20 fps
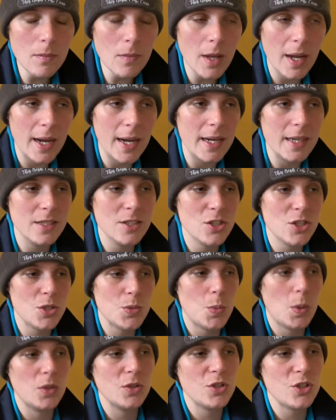I just
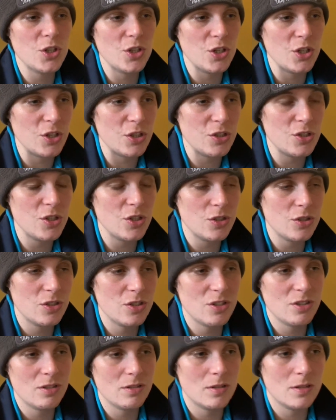wanted
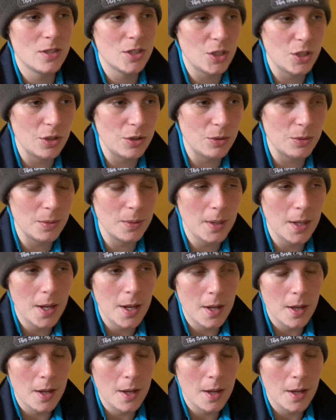to